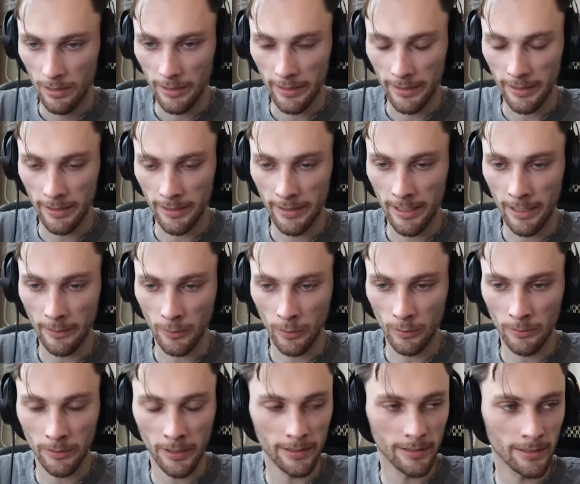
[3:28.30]
Getting that road
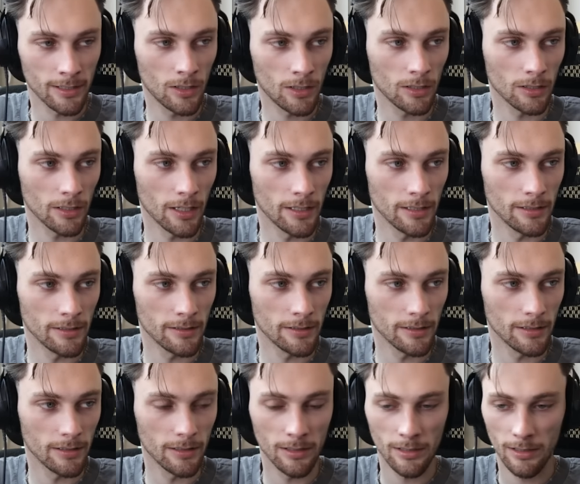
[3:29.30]
right's
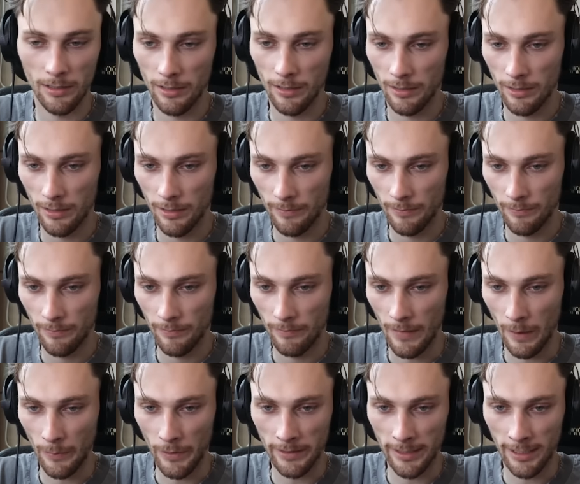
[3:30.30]
crazy.
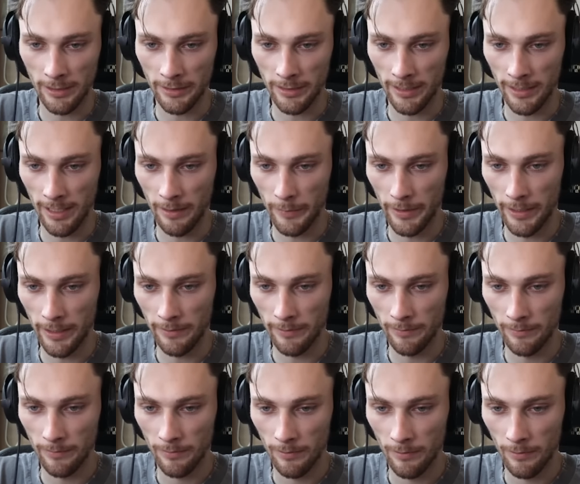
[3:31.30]
I mean, it's actually not that bad.
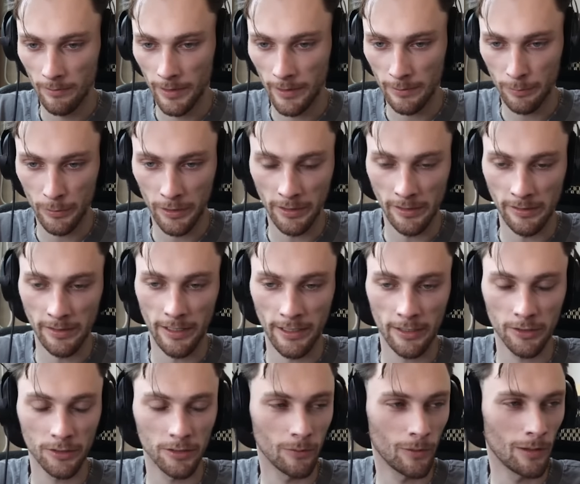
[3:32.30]
That's pretty easy,
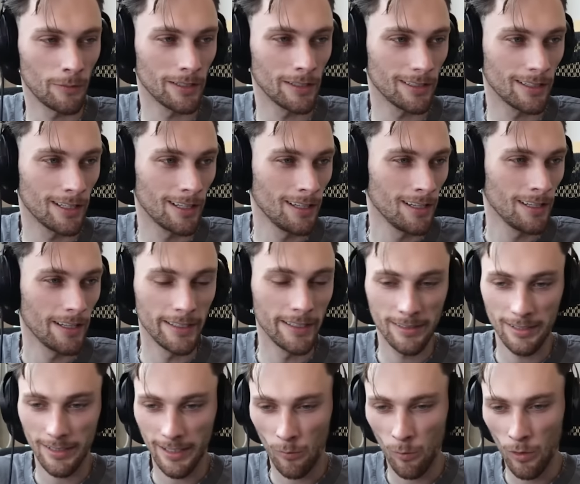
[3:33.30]
actually. My my, It's
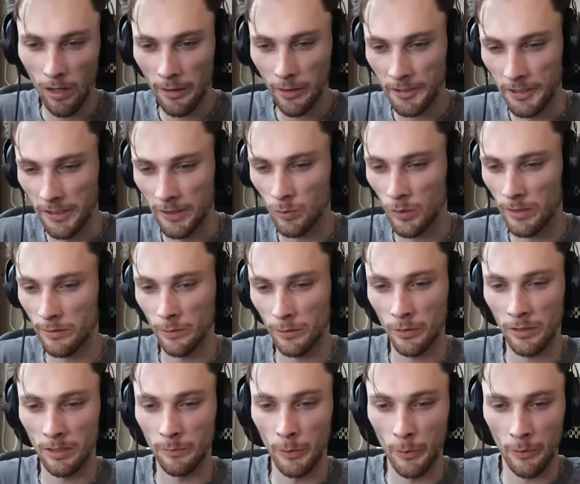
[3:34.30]
like, what other east-west road
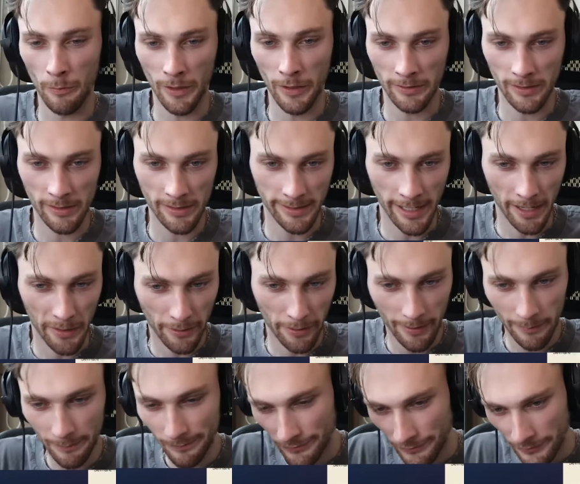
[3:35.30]
could be with mountain south?
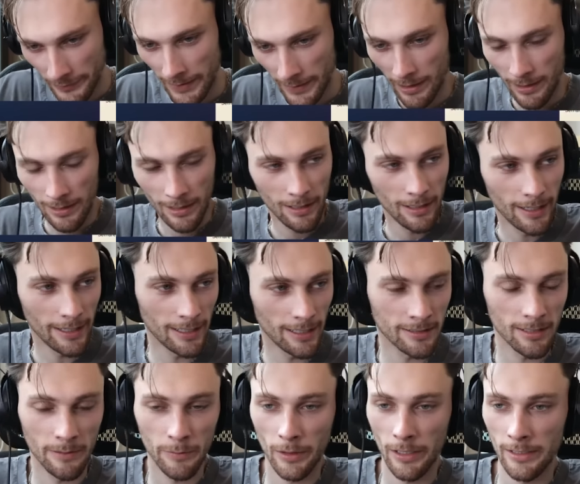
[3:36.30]
I gotta
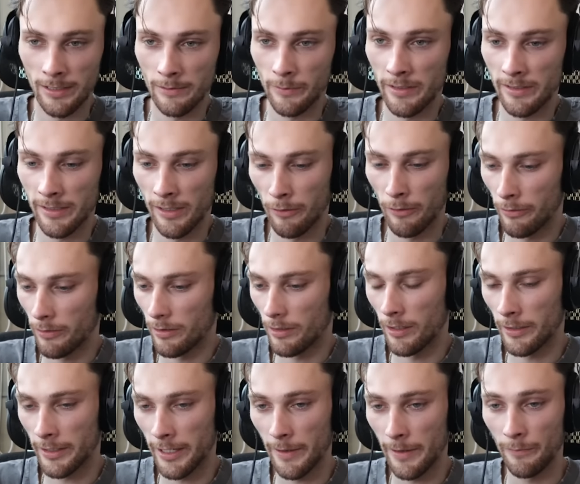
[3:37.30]
stop glazing myself.
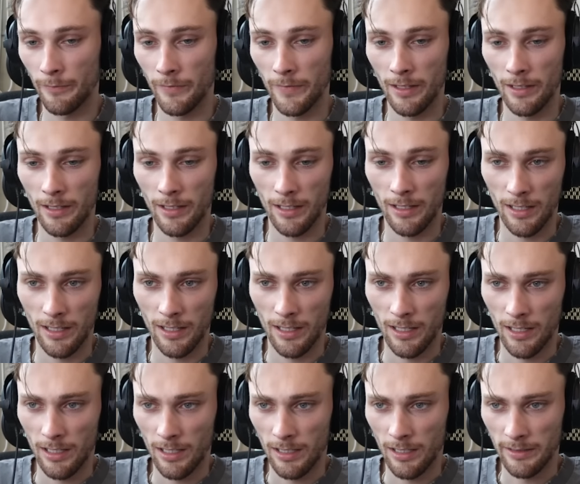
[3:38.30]
Okay.
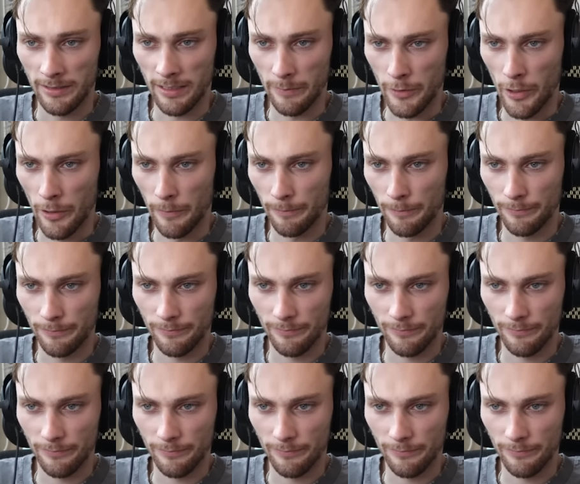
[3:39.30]
Let's keep going.